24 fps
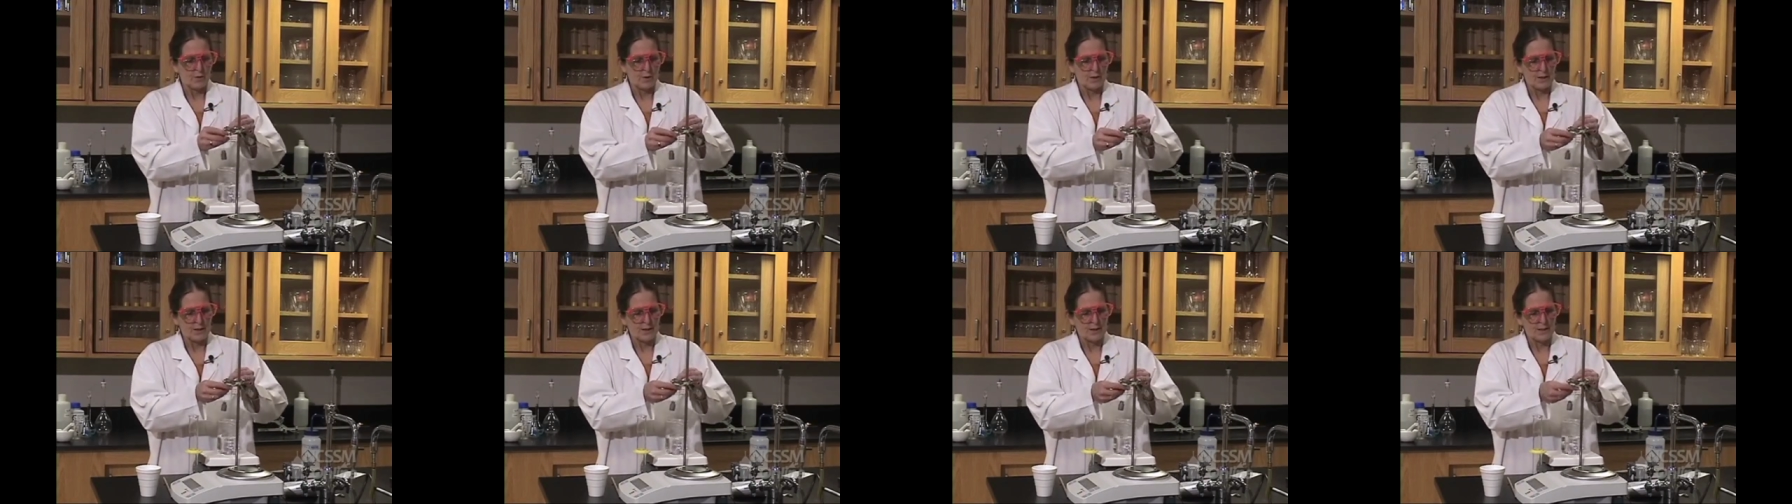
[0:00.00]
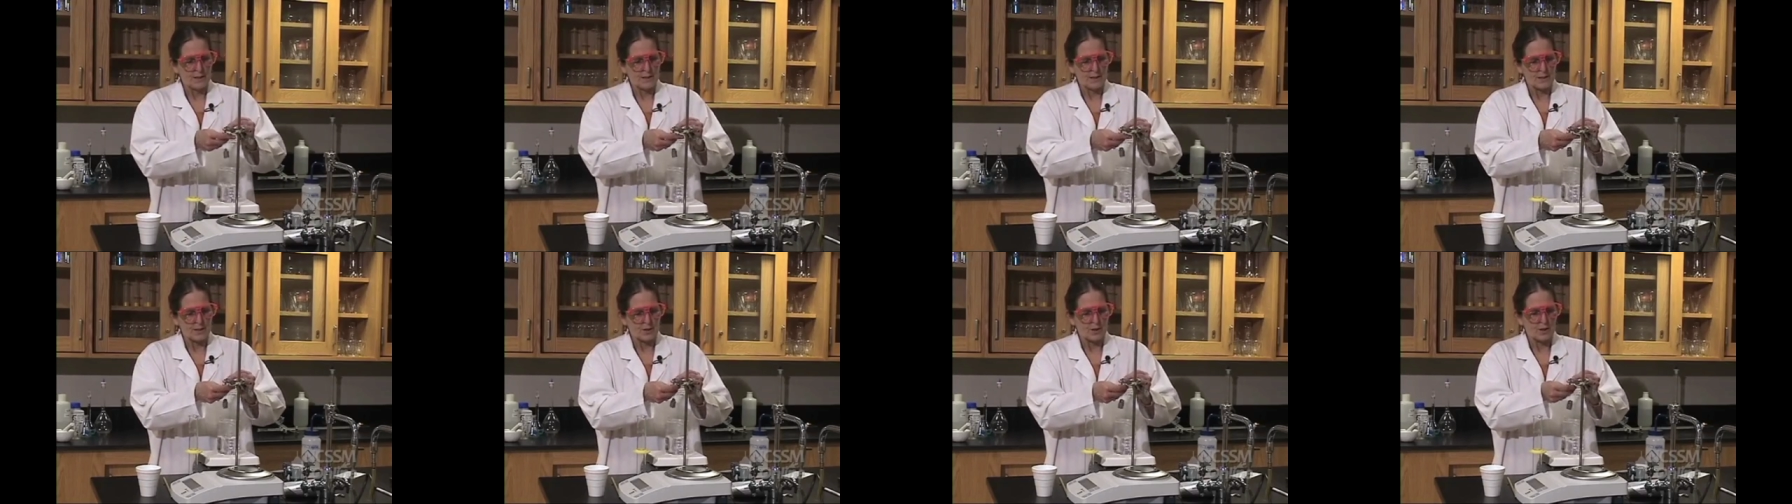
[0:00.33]
it
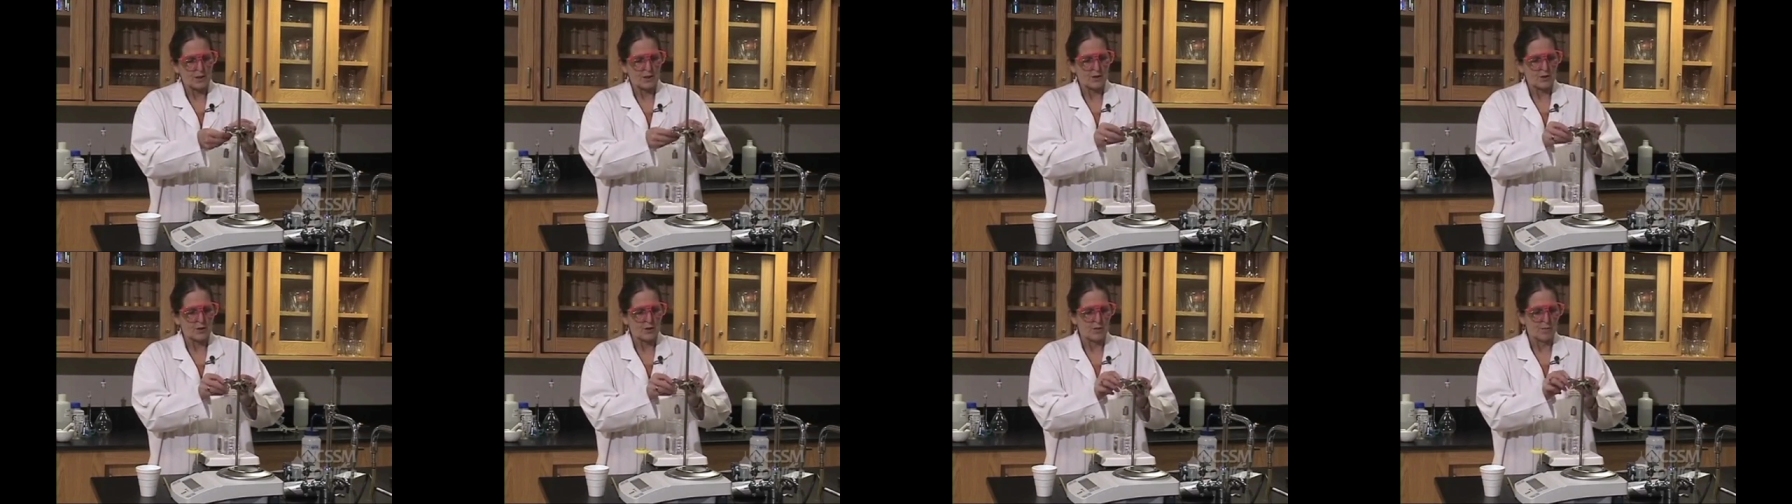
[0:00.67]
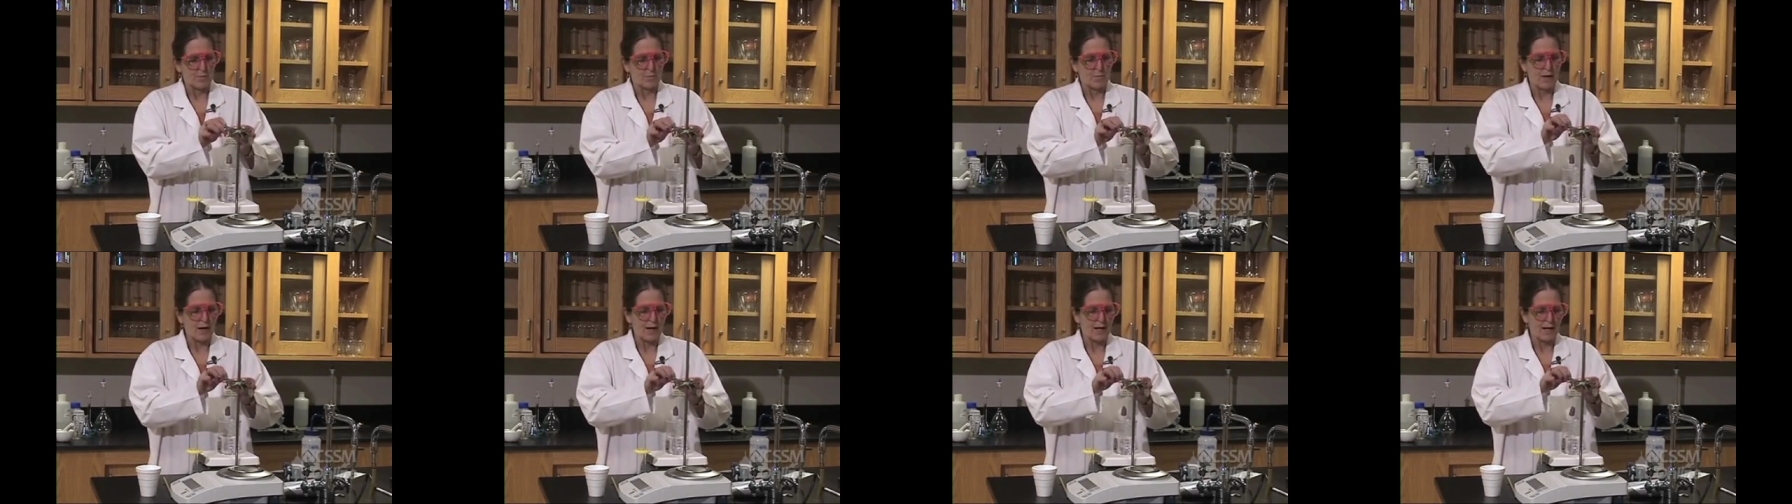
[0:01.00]
doesn't touch the
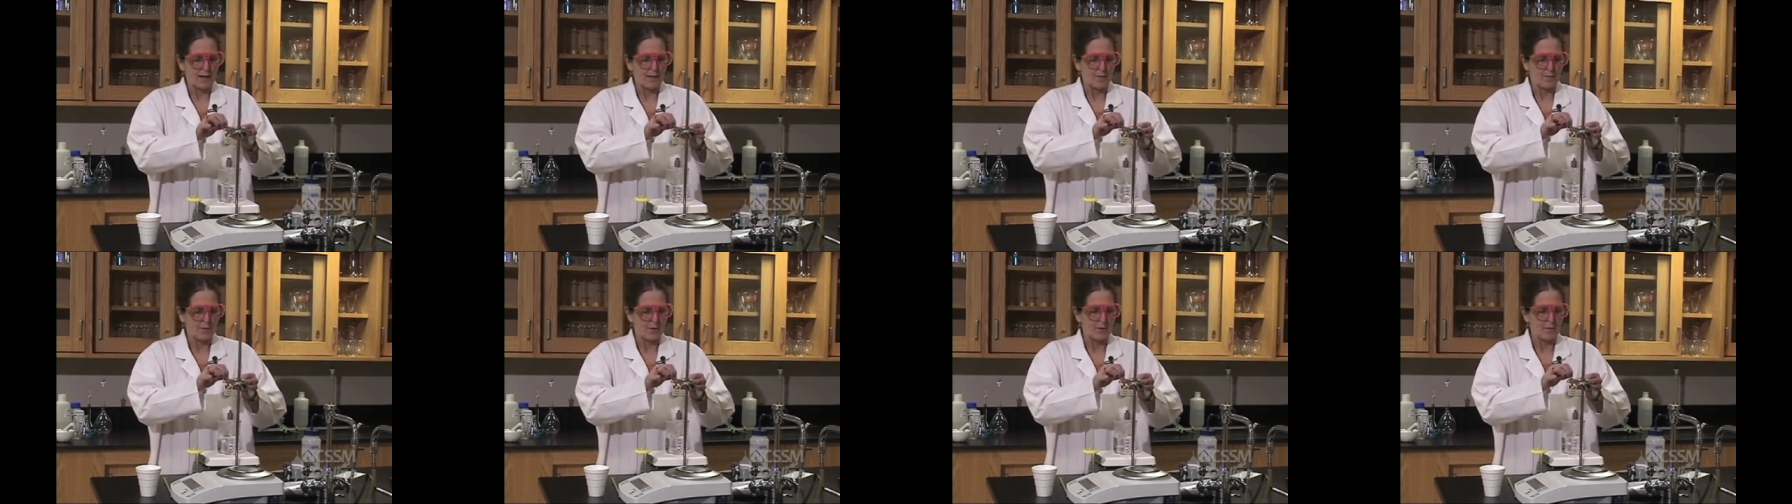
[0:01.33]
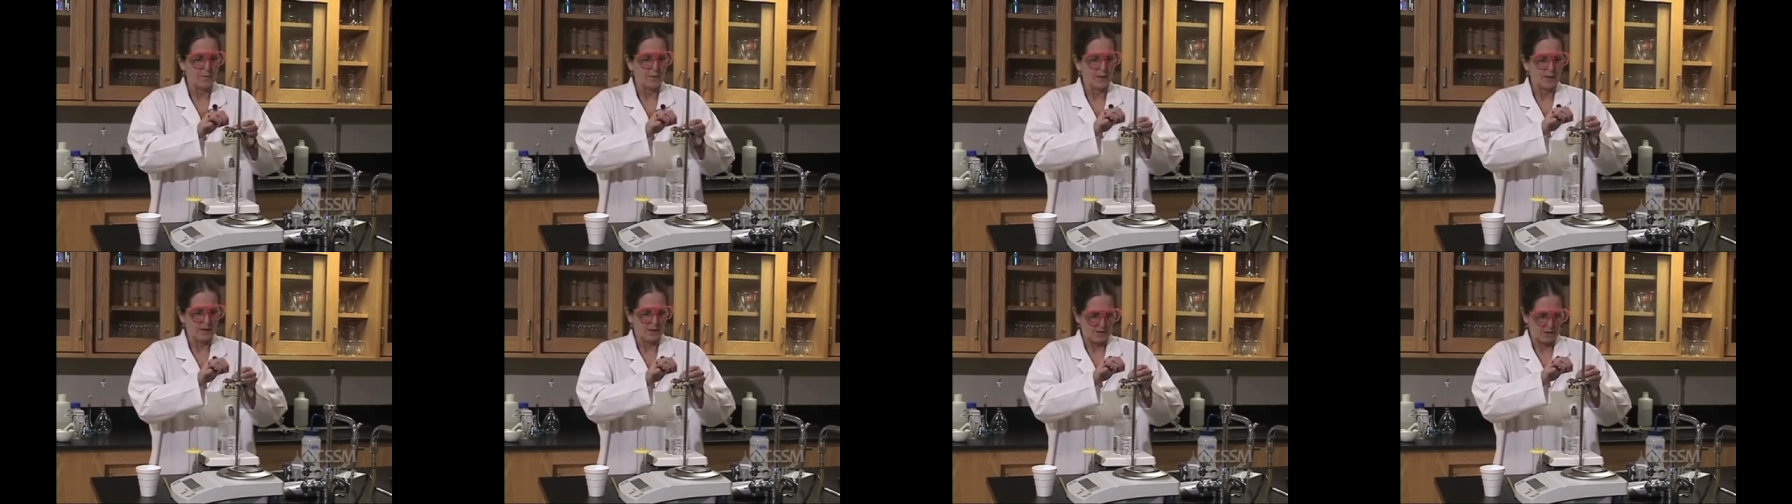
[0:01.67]
bottom of the
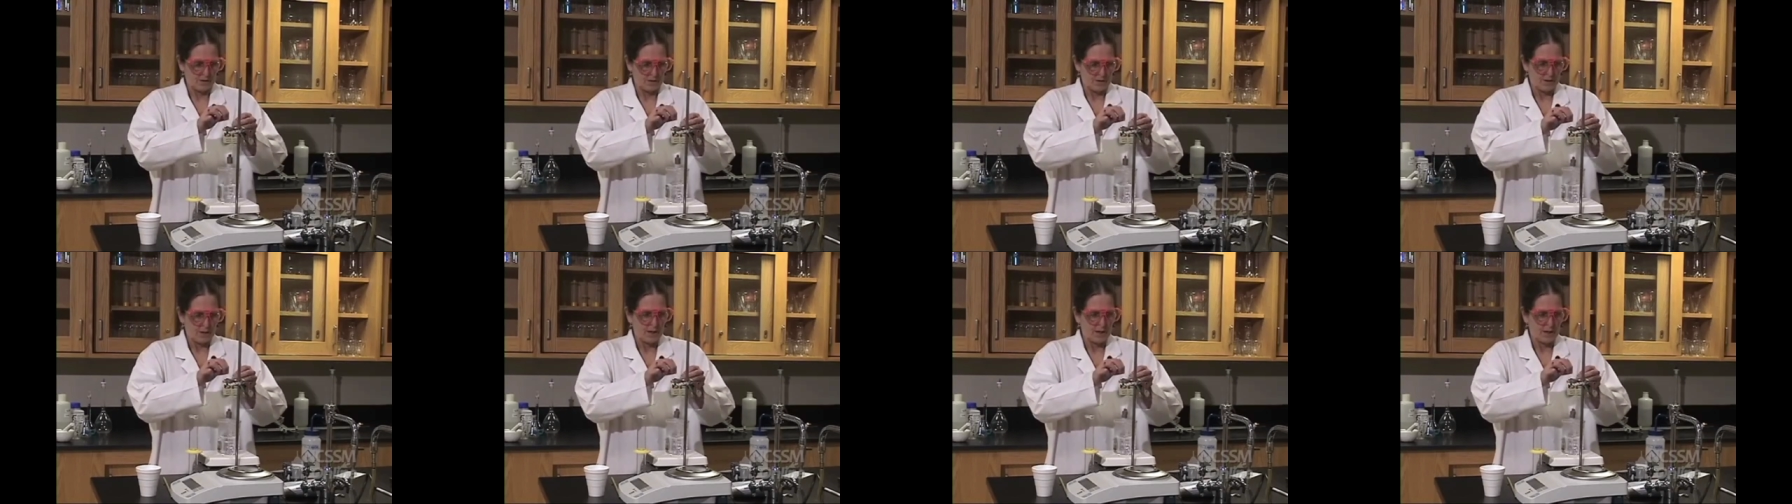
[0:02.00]
beaker.